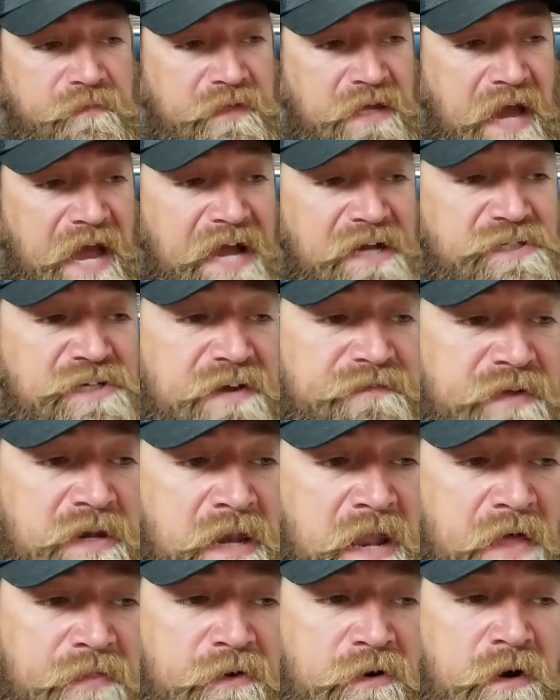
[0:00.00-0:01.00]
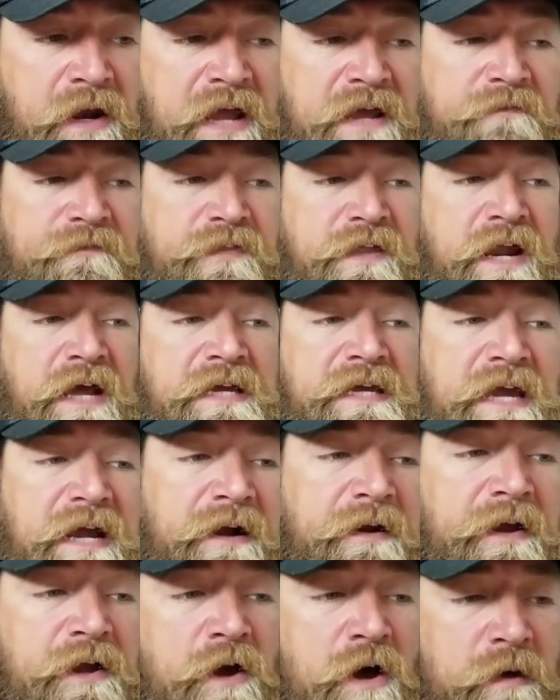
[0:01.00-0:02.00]
I actually have another knife that I
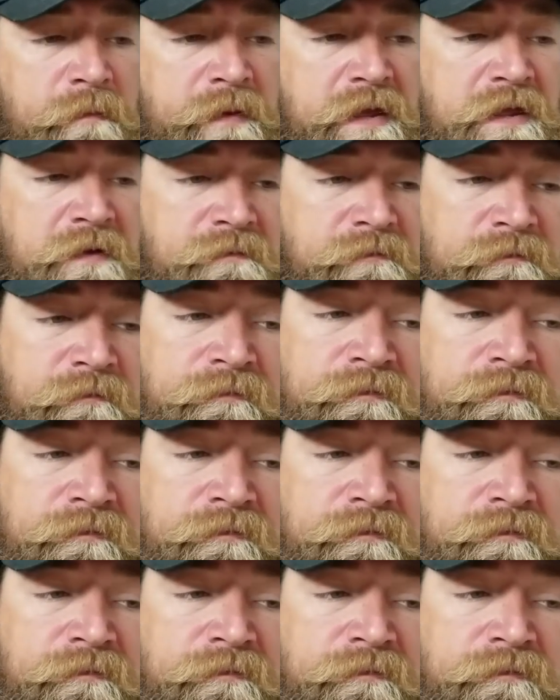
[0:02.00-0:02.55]
carry on me.